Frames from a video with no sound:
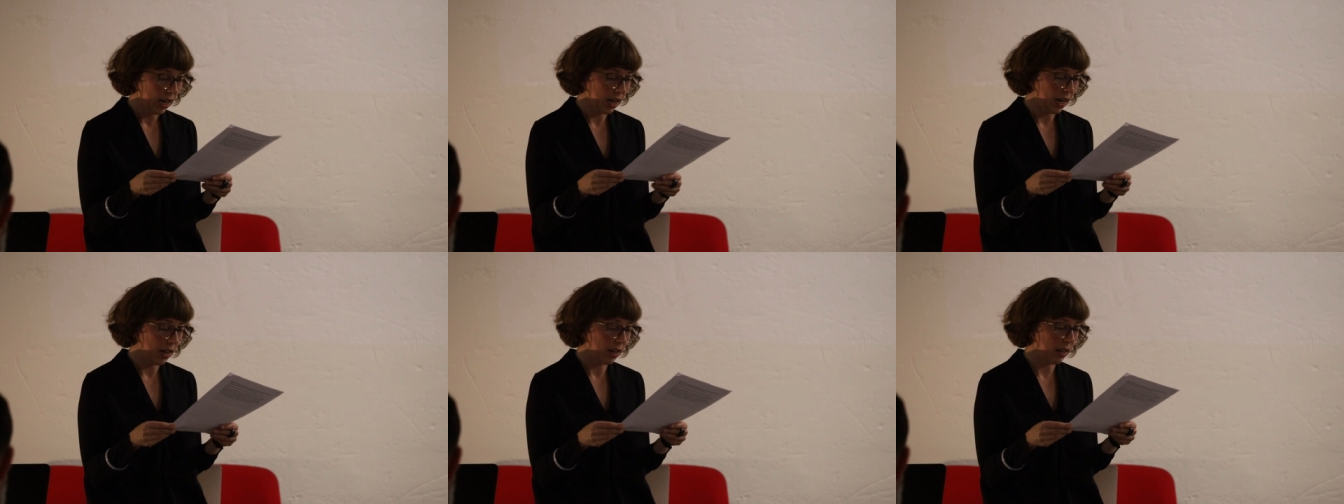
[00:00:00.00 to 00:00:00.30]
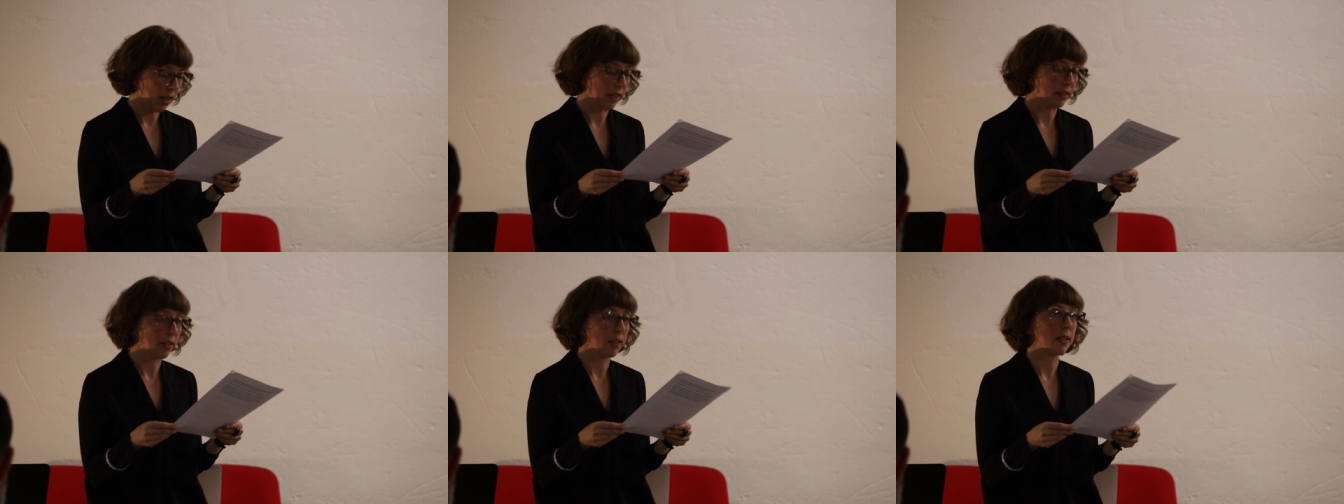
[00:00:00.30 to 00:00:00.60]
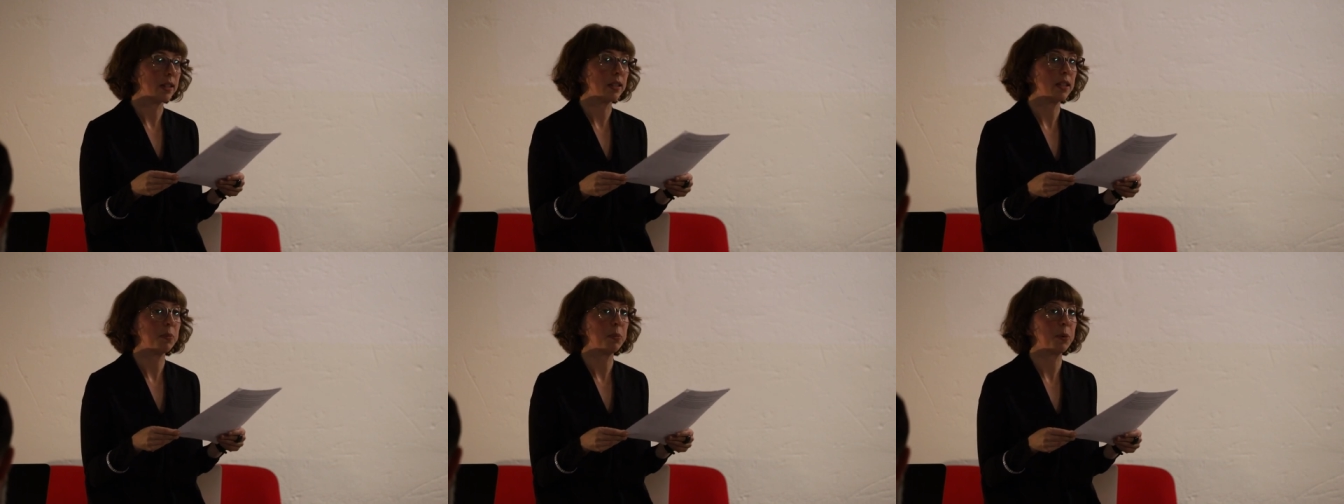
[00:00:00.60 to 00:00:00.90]
Uh, and
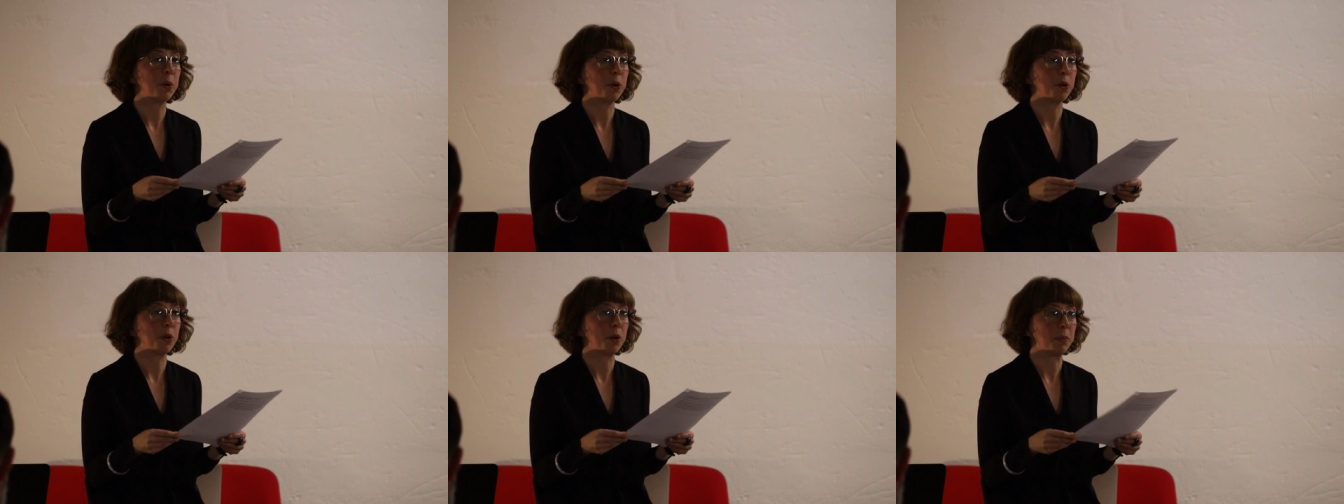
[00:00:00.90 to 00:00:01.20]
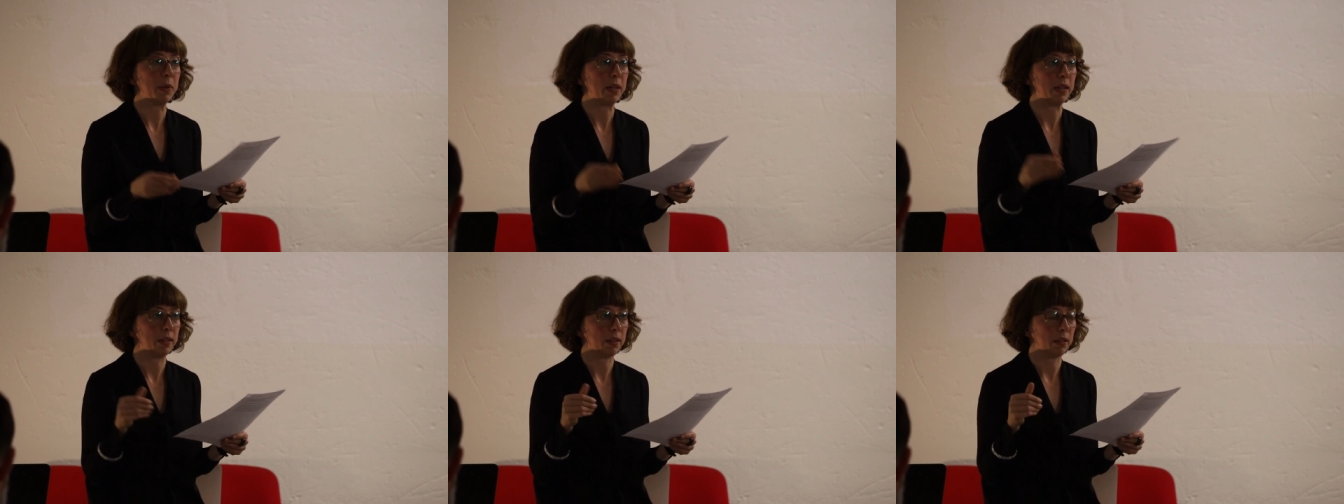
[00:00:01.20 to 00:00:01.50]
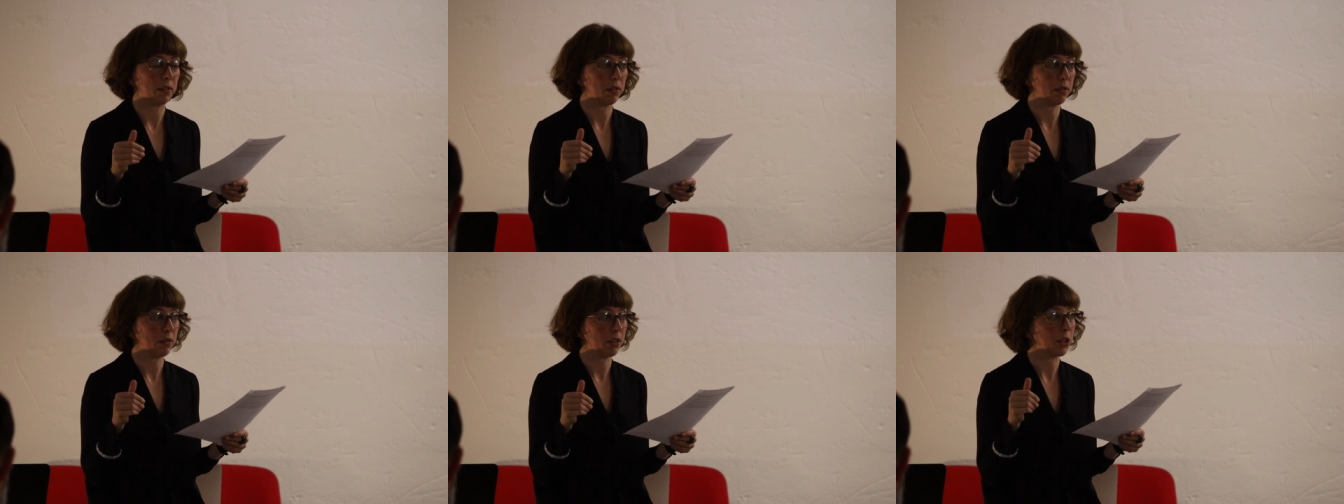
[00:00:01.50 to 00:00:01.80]
the study program
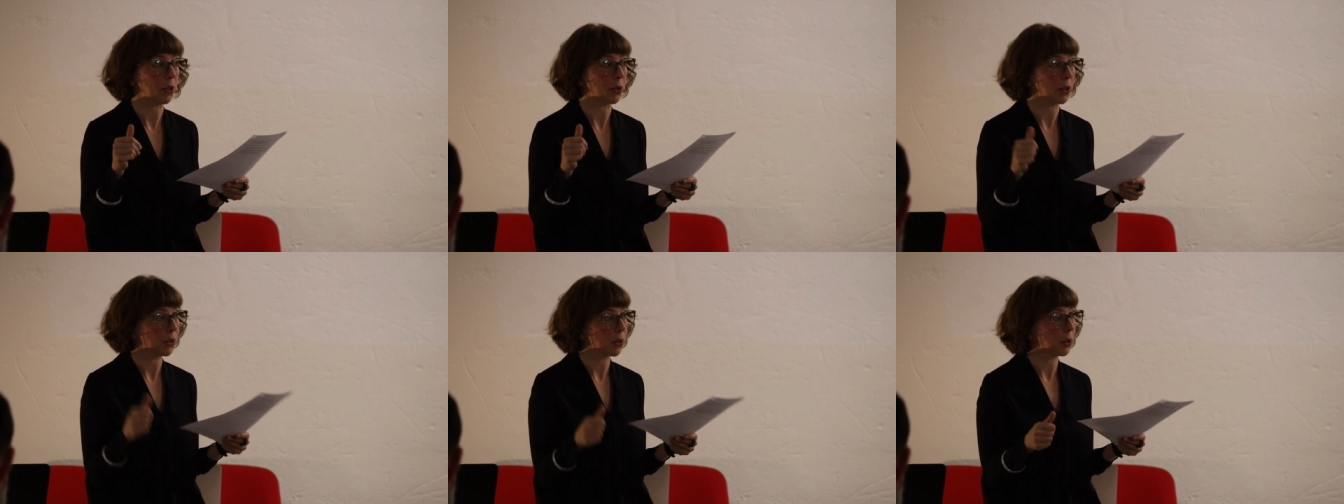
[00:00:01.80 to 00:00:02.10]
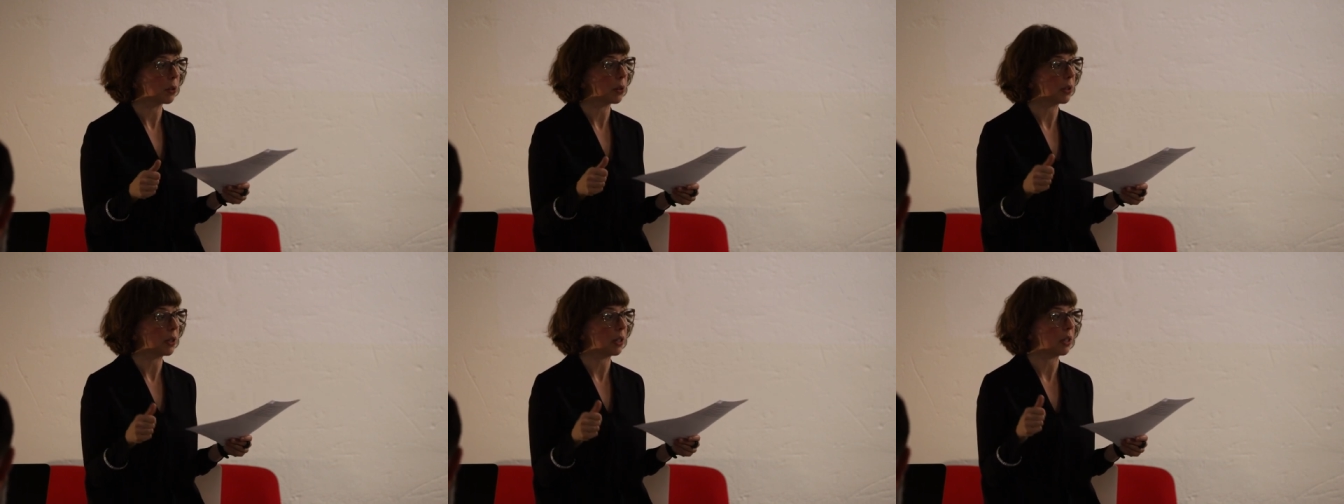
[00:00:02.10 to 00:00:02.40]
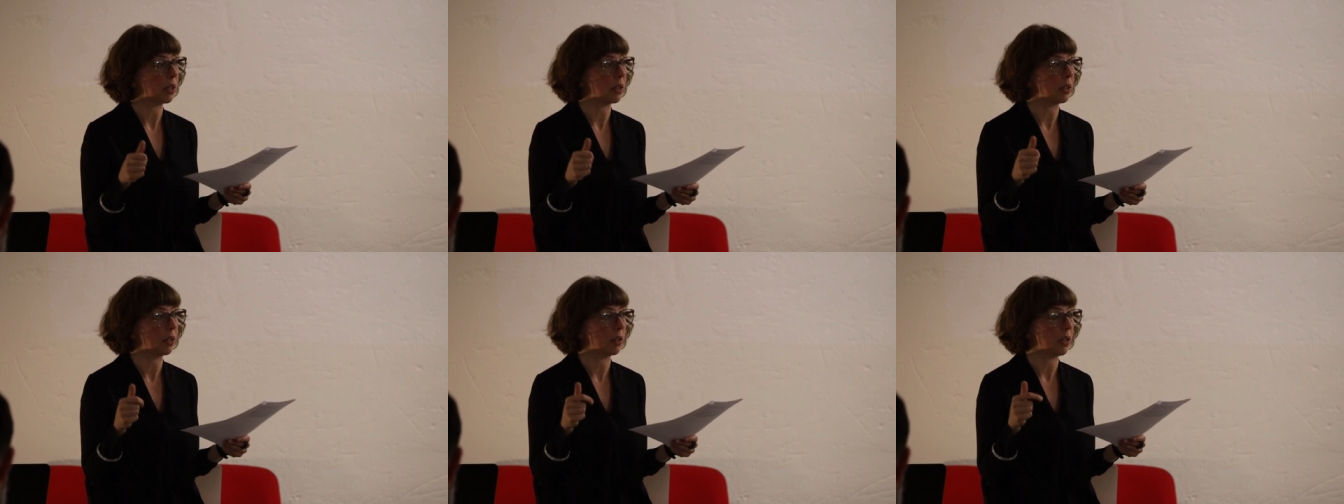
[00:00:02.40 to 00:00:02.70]
is on
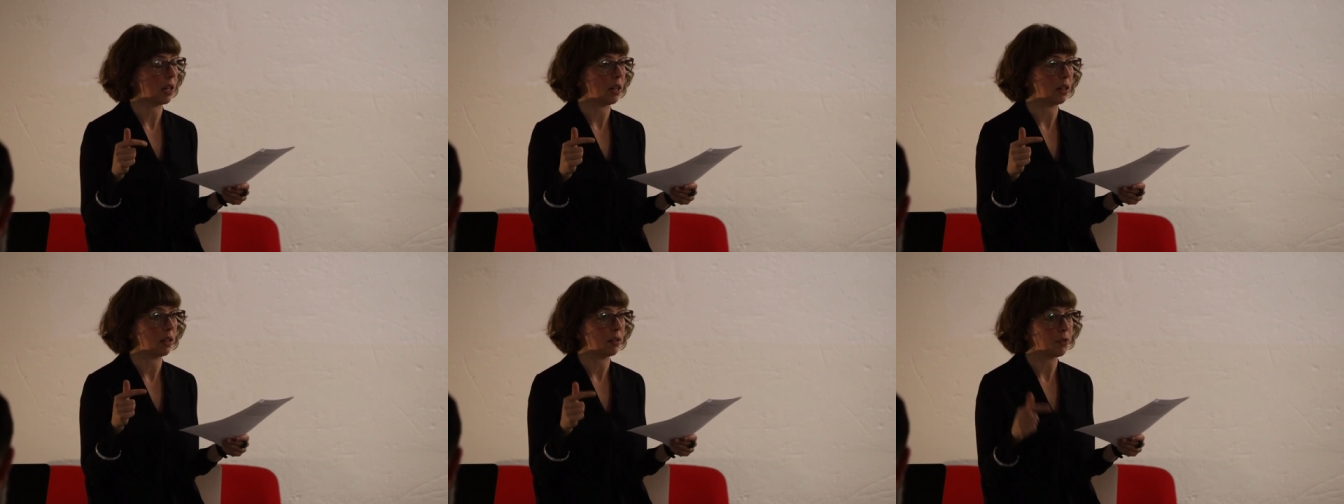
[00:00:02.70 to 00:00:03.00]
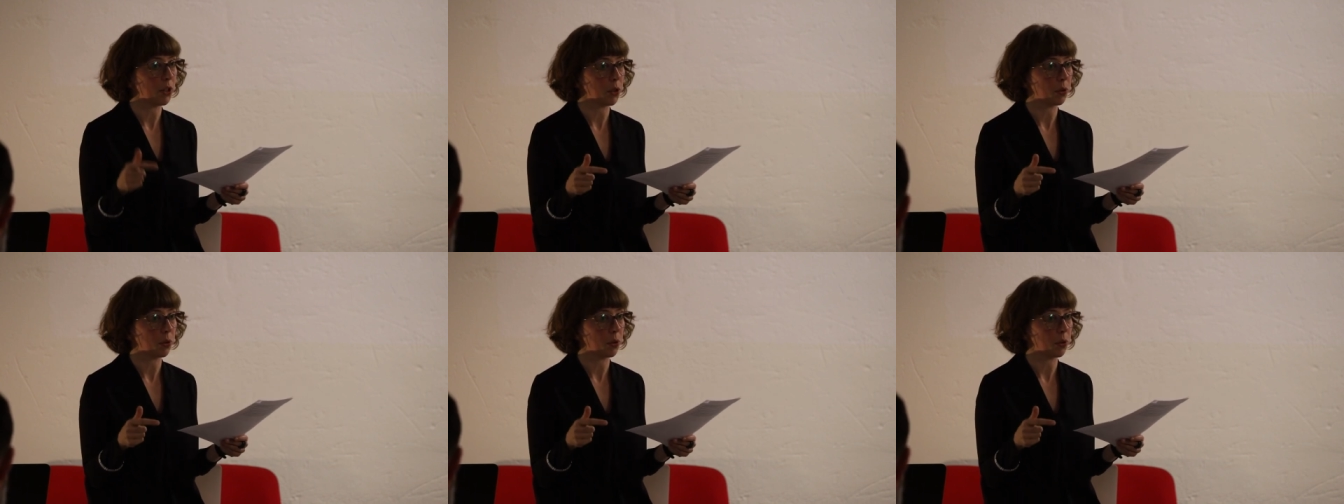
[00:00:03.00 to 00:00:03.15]
curatorial, uh,